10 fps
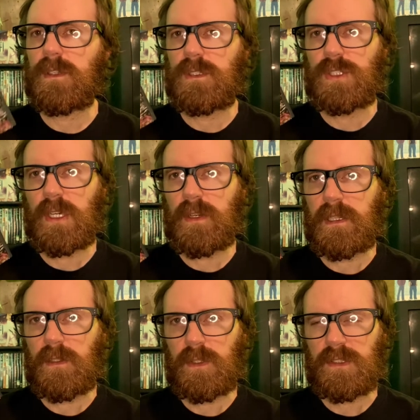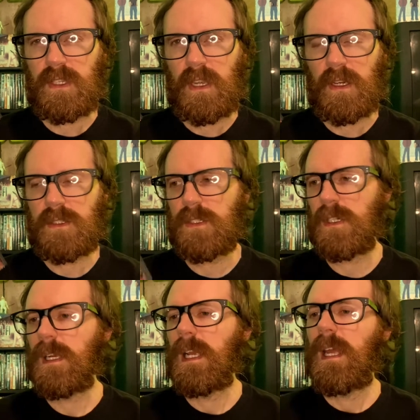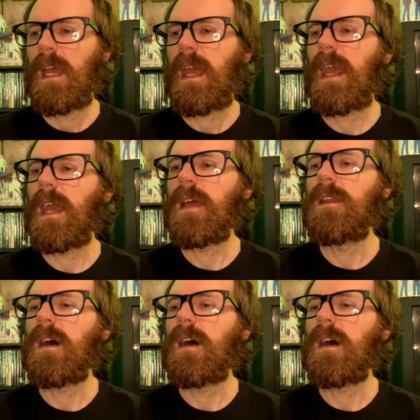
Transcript: the Jerry Lewis character, and